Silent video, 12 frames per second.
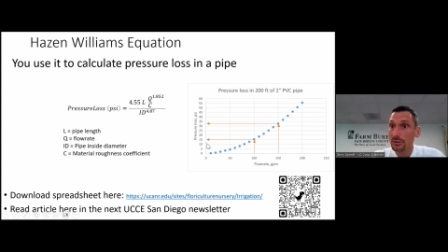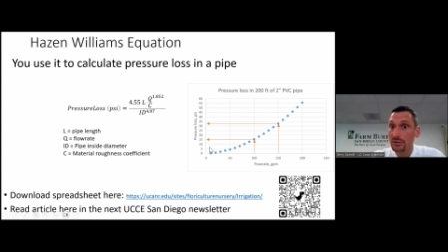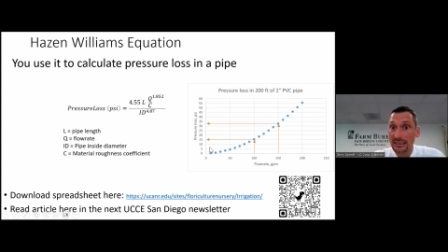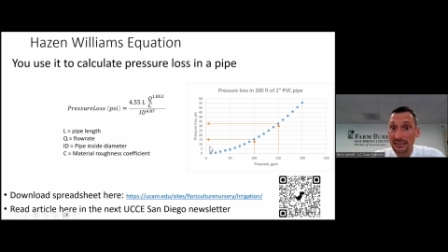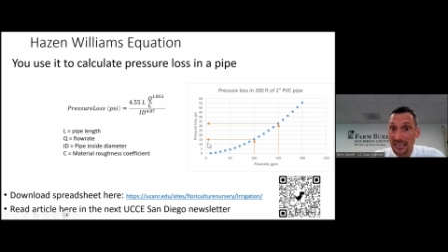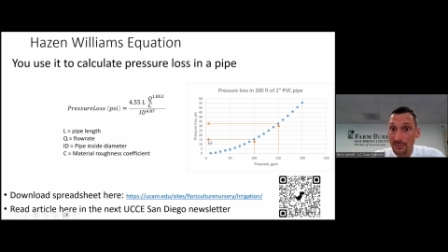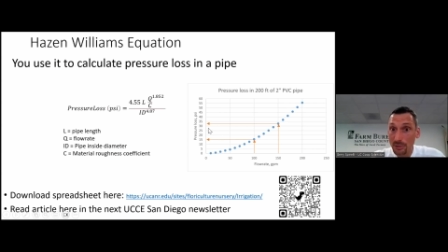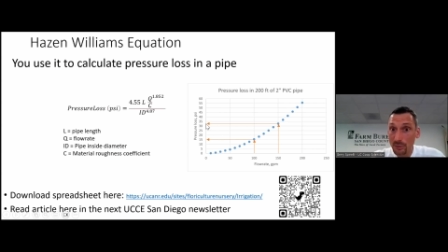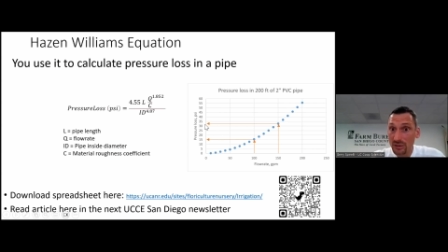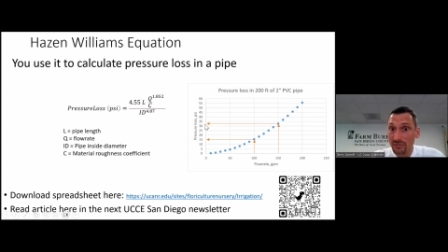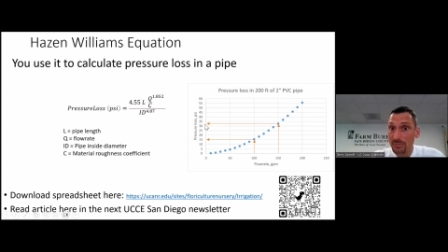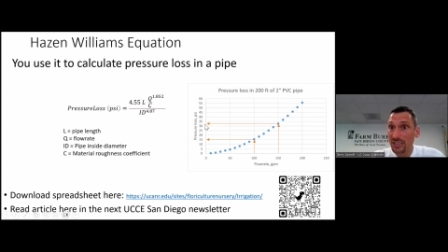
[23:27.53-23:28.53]
right? The
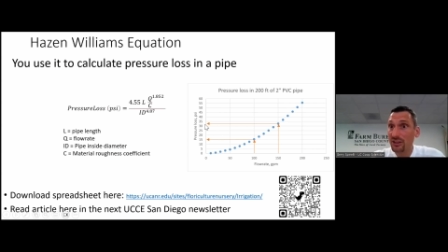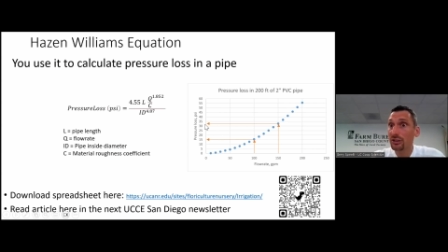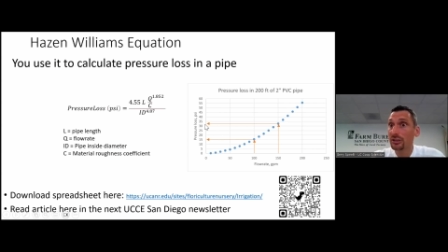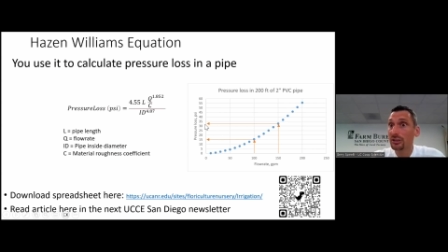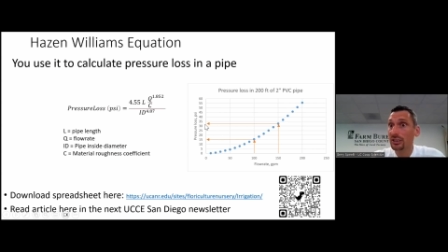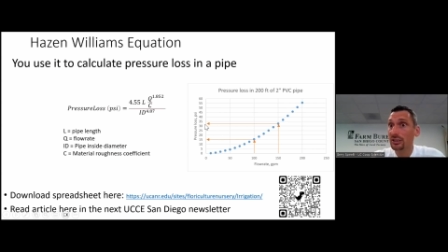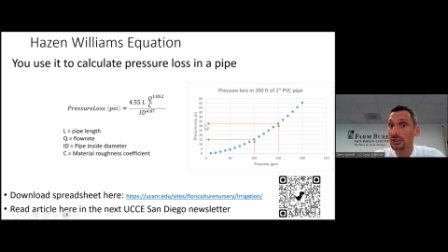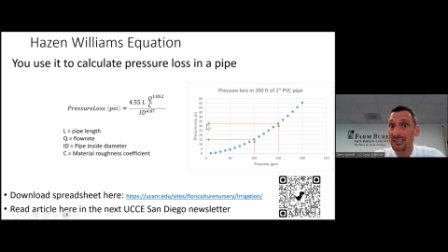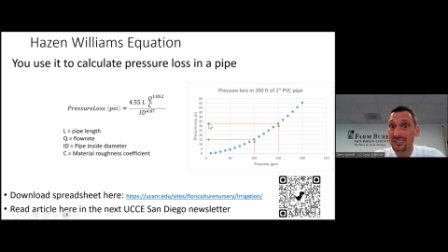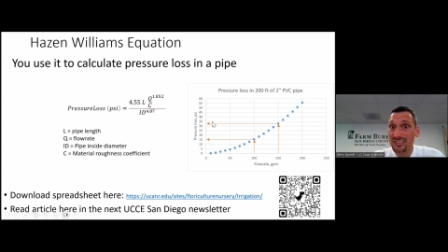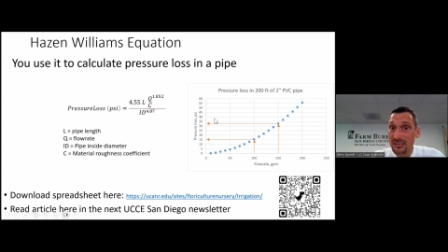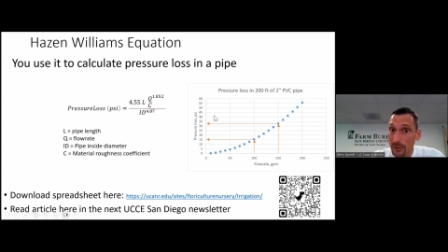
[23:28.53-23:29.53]
double would have been 30. The
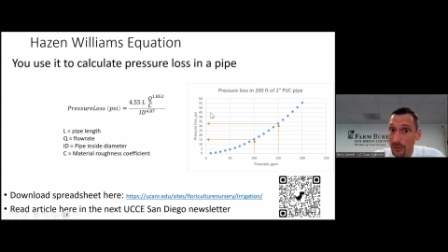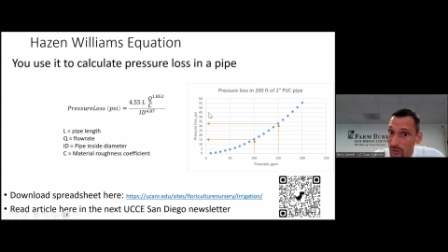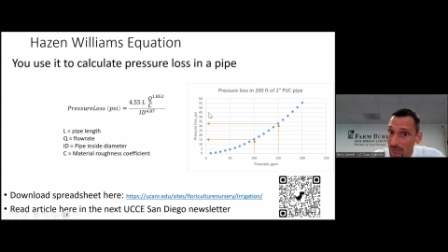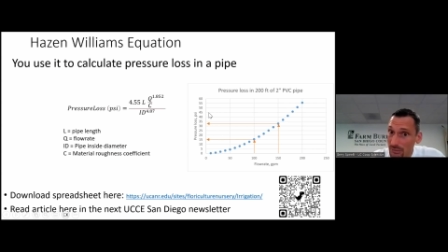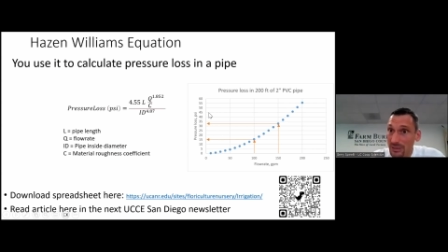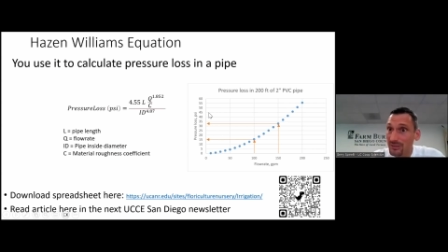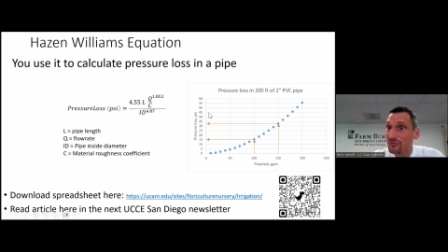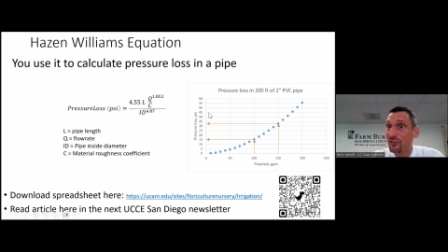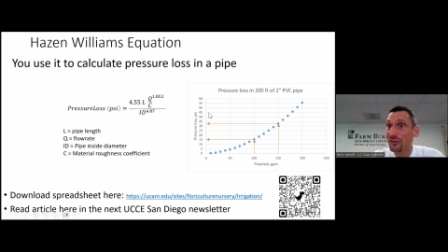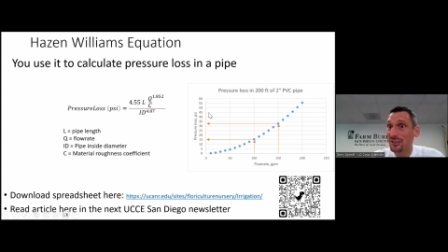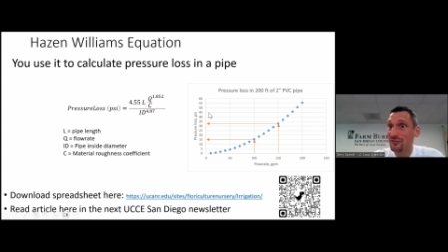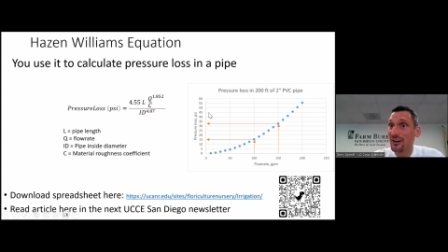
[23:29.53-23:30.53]
triple would have been
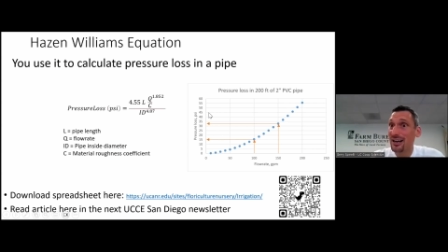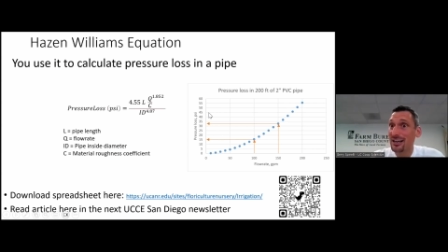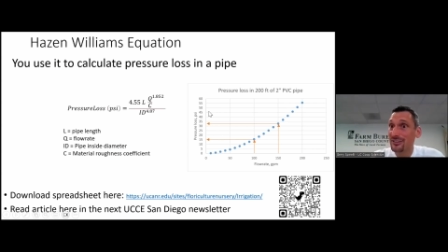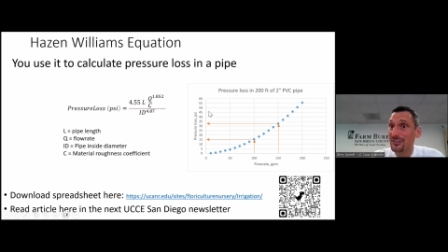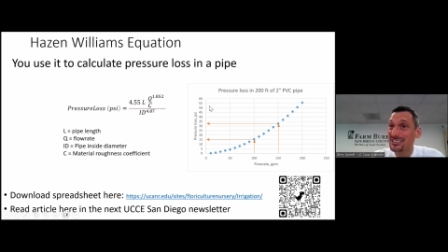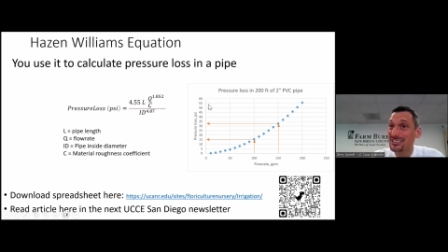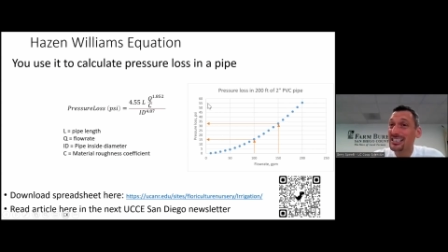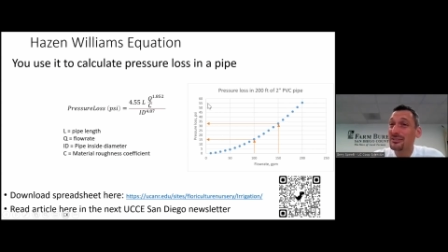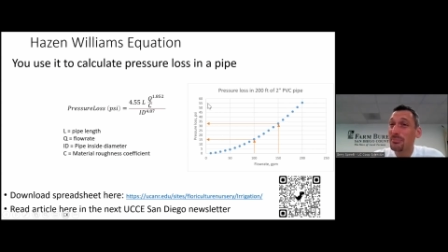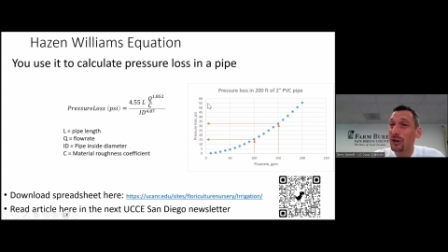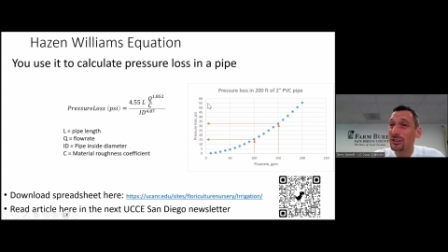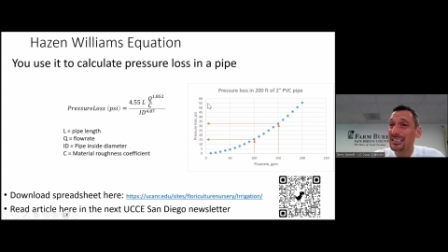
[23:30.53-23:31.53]
45. It,
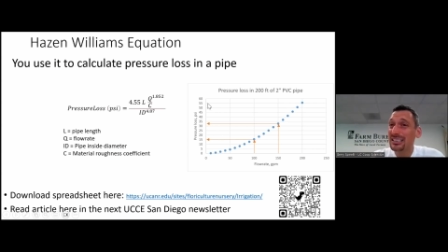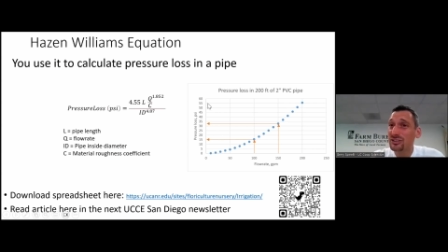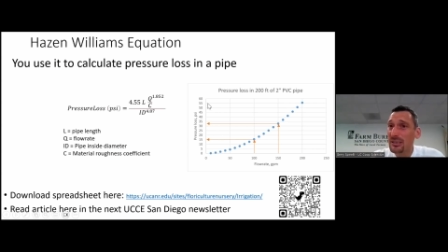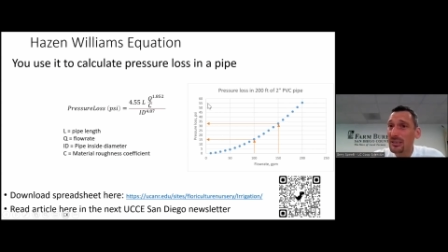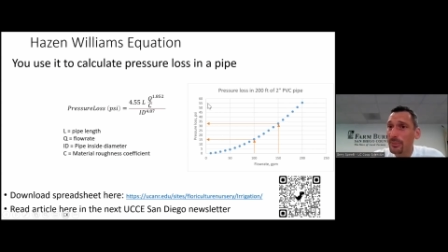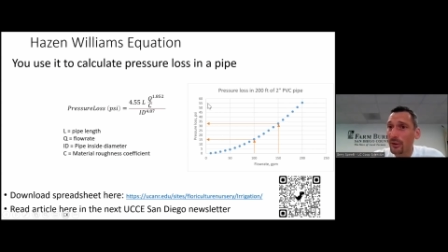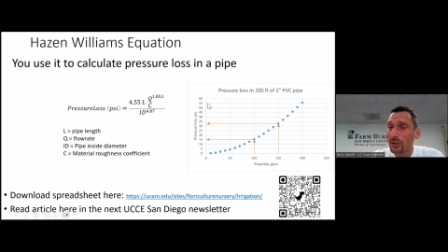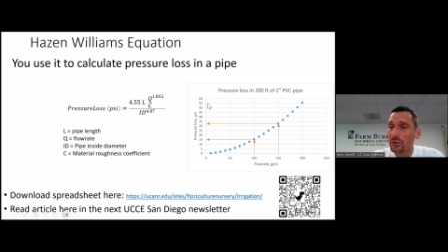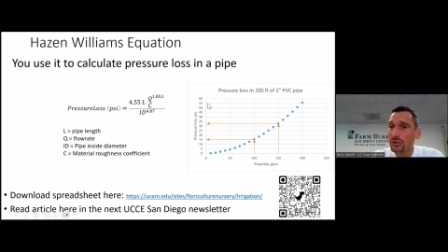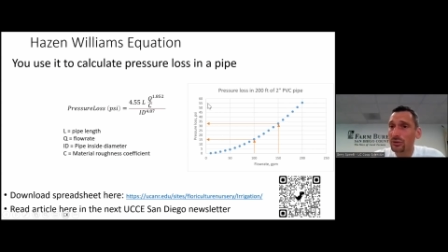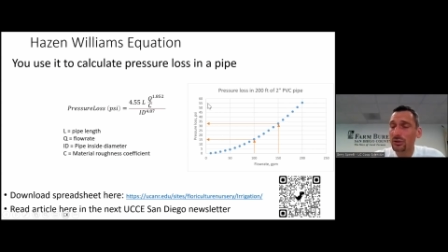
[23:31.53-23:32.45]
it more than tripled.